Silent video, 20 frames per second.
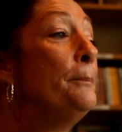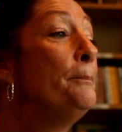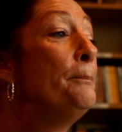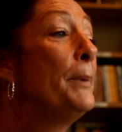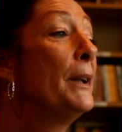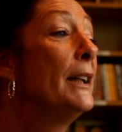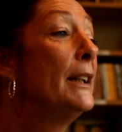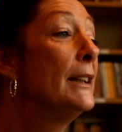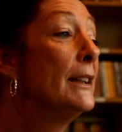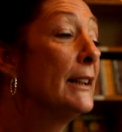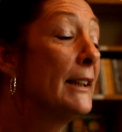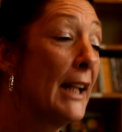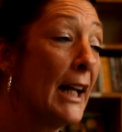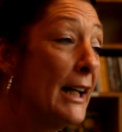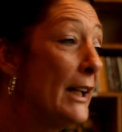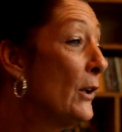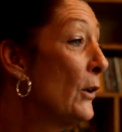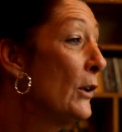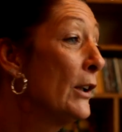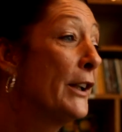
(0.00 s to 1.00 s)
But
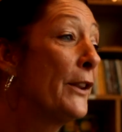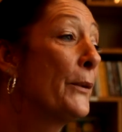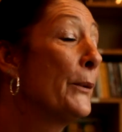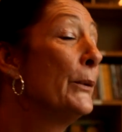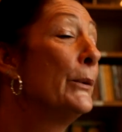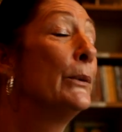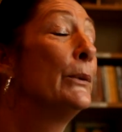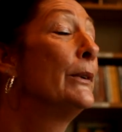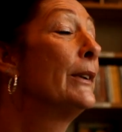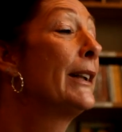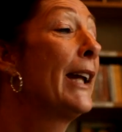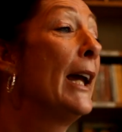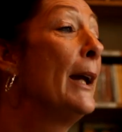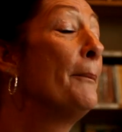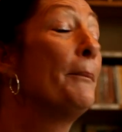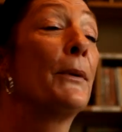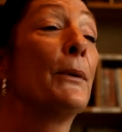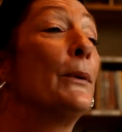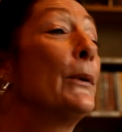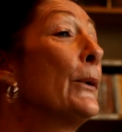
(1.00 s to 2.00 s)
that only
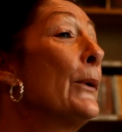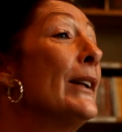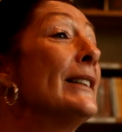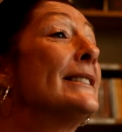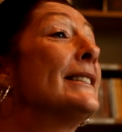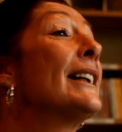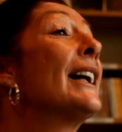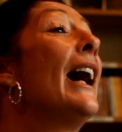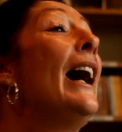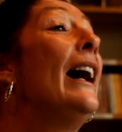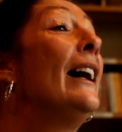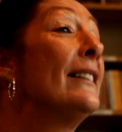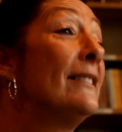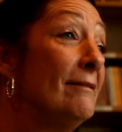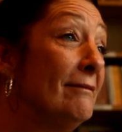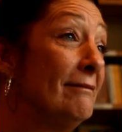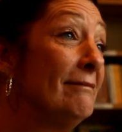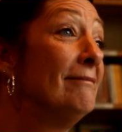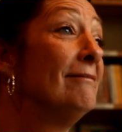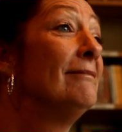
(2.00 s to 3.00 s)
came through the grace of God.
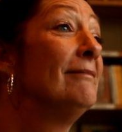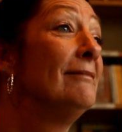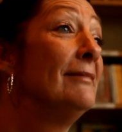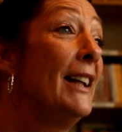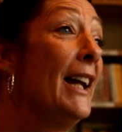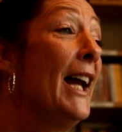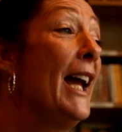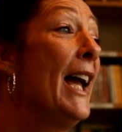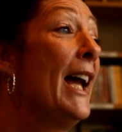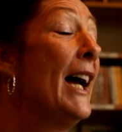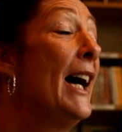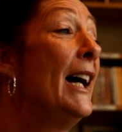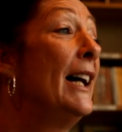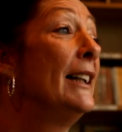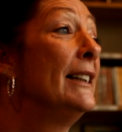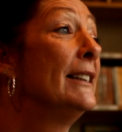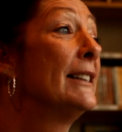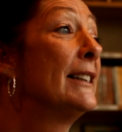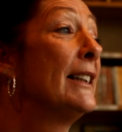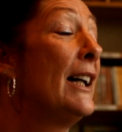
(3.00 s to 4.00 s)

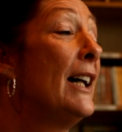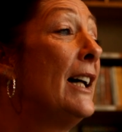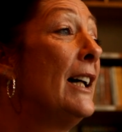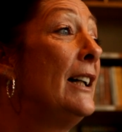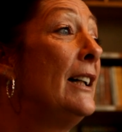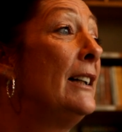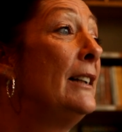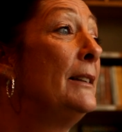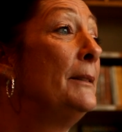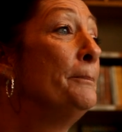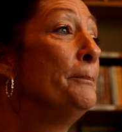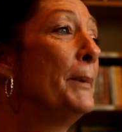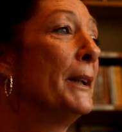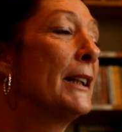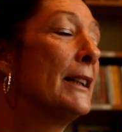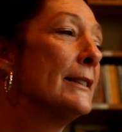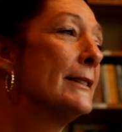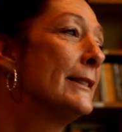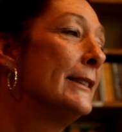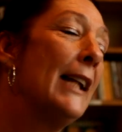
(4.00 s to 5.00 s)
And
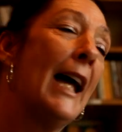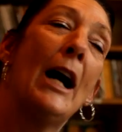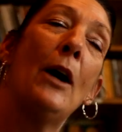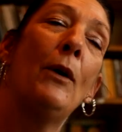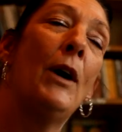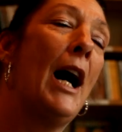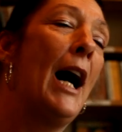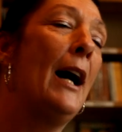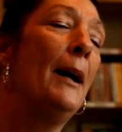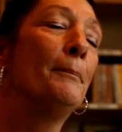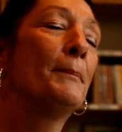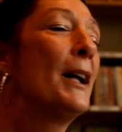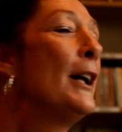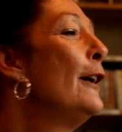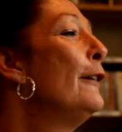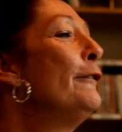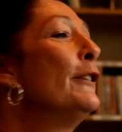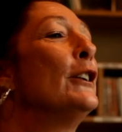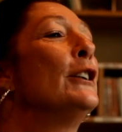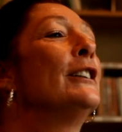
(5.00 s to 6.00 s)
because now I'm
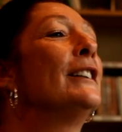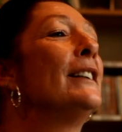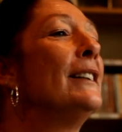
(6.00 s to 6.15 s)
covered.